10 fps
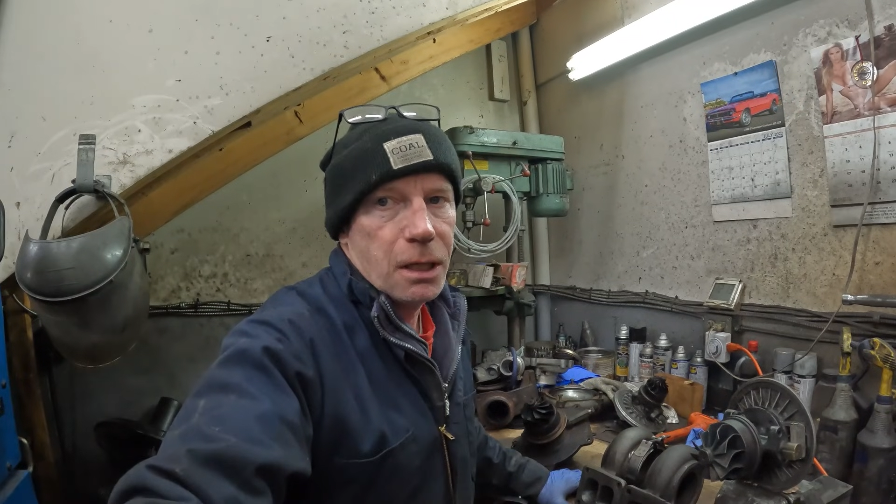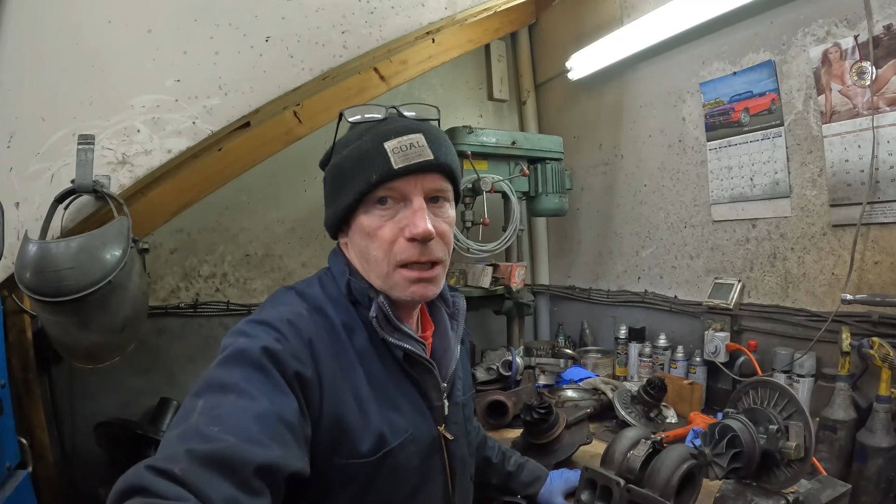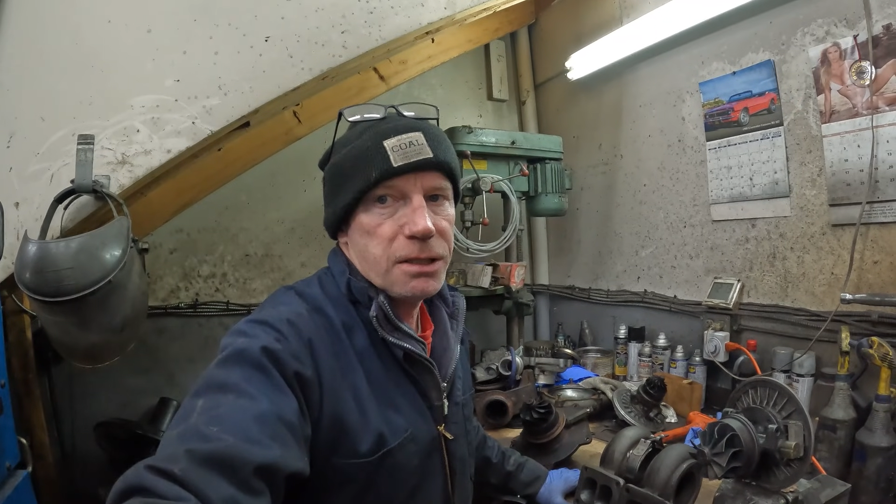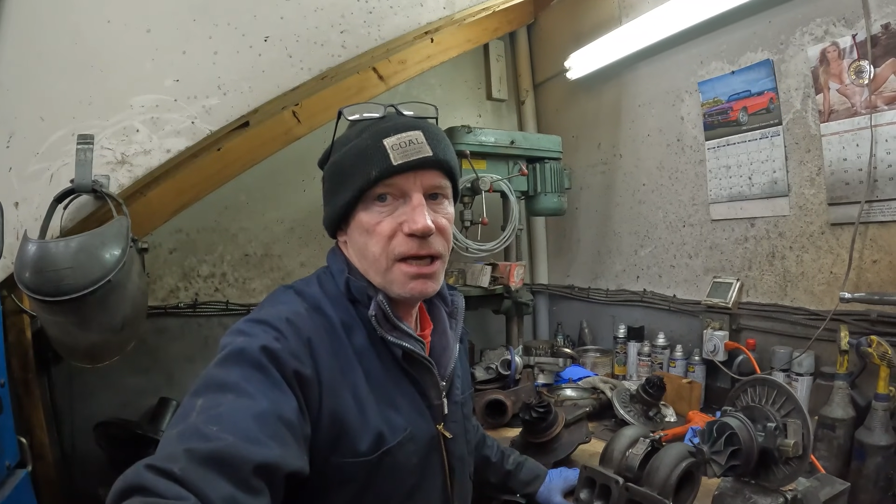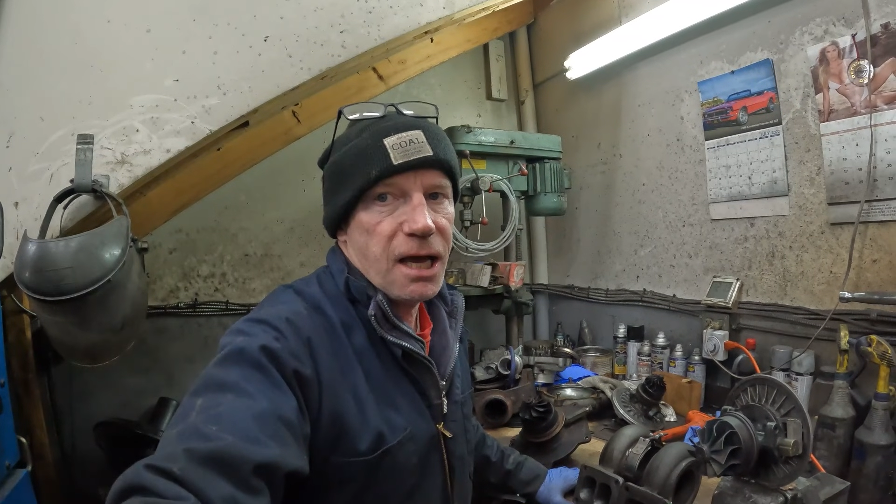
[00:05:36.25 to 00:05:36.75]

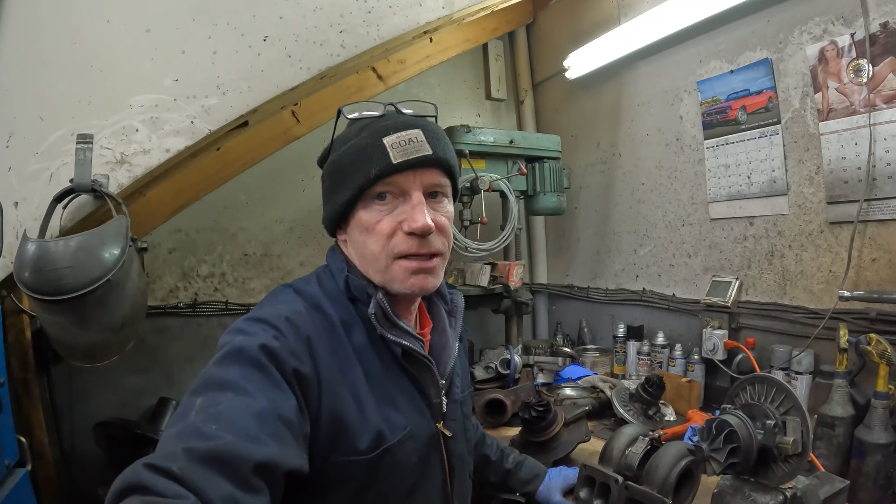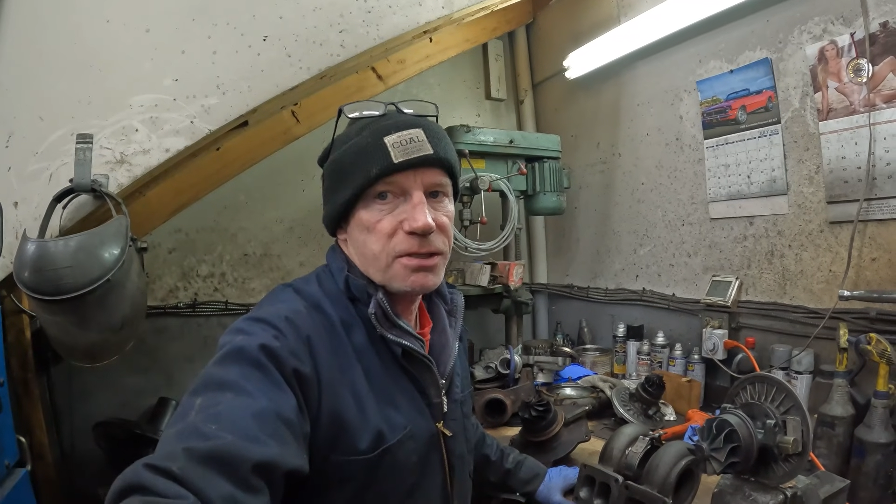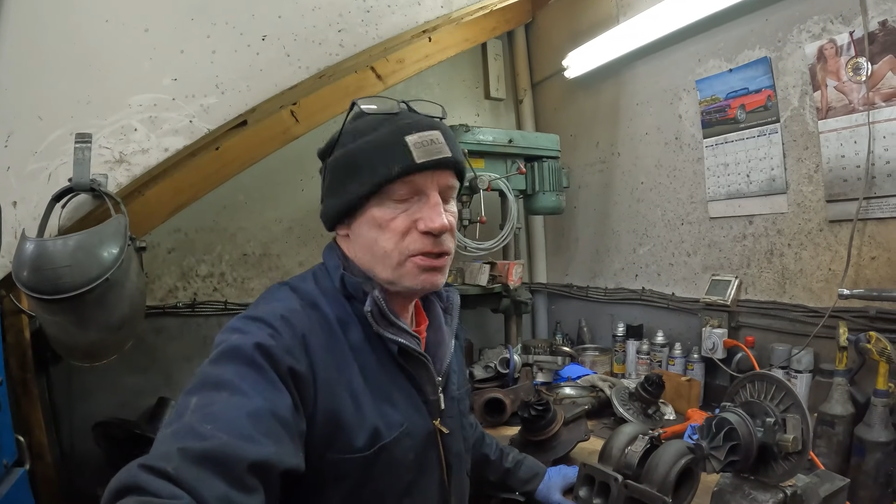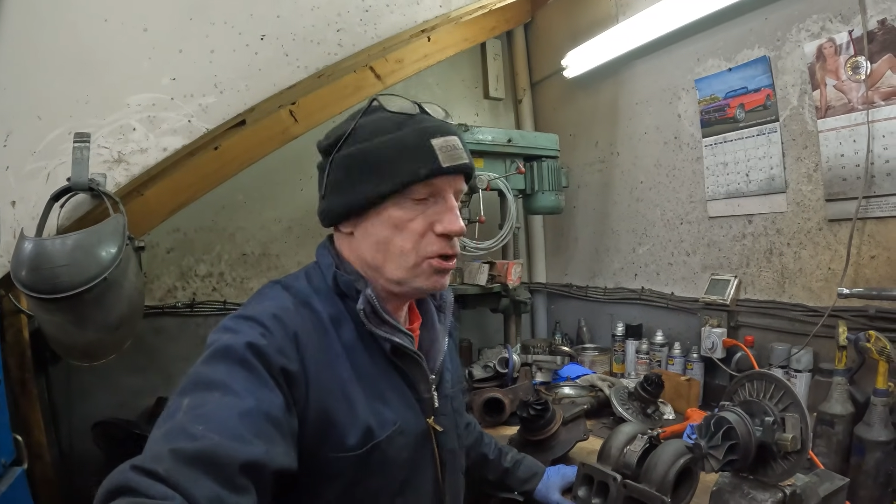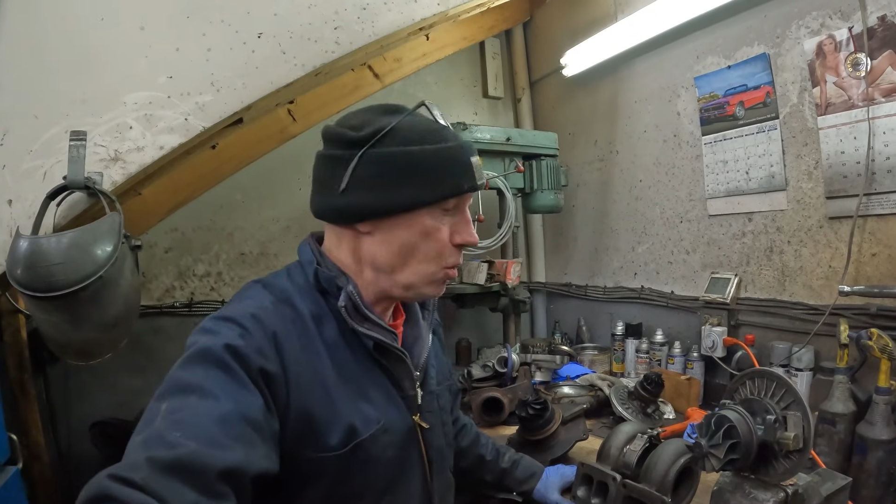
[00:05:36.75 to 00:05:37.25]
and
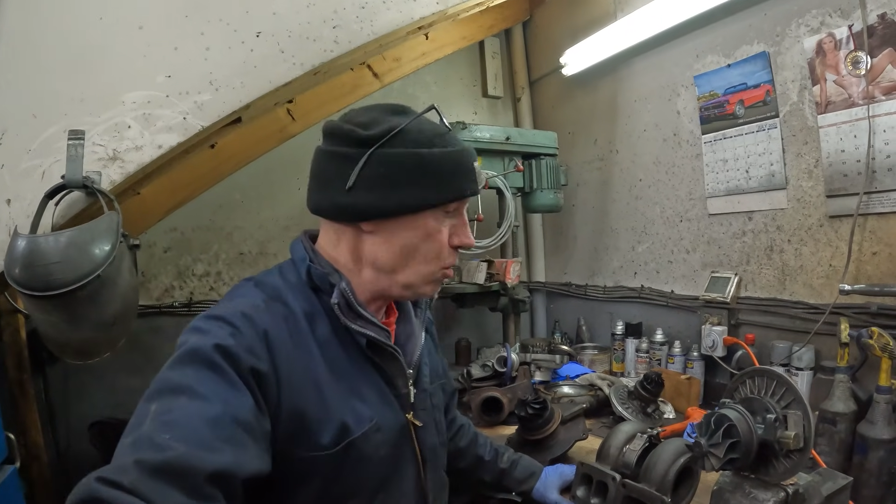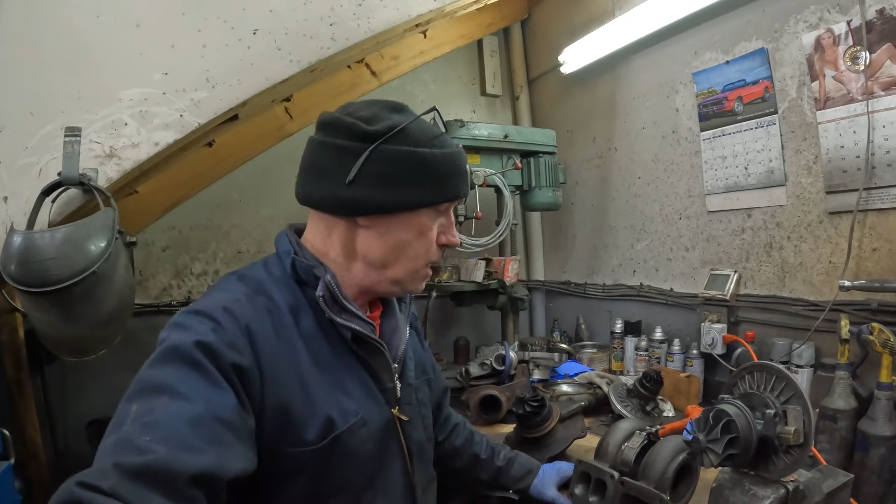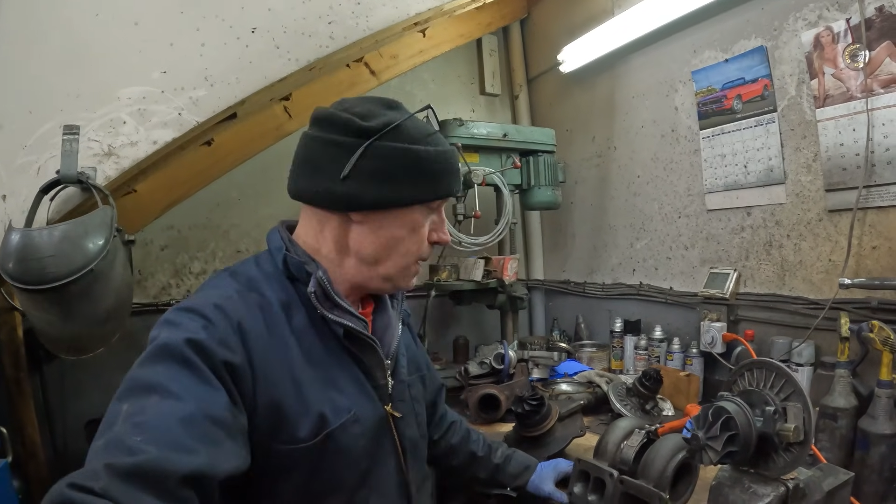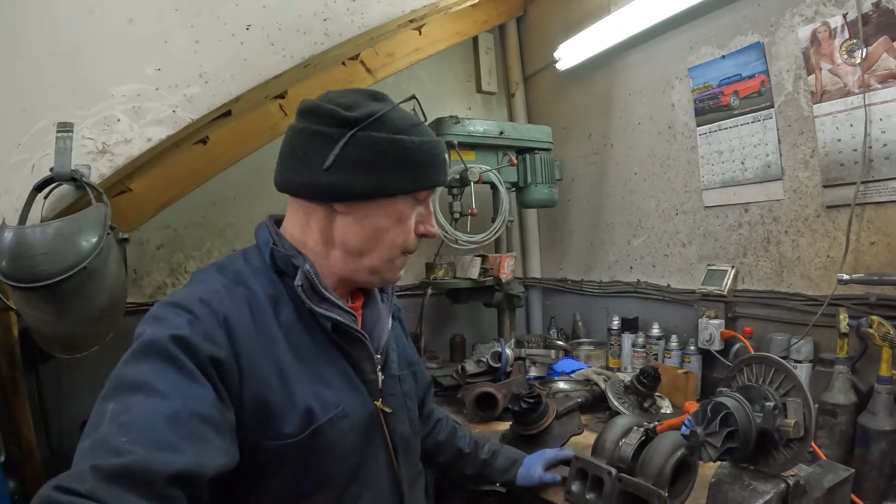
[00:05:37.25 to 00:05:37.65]
test. So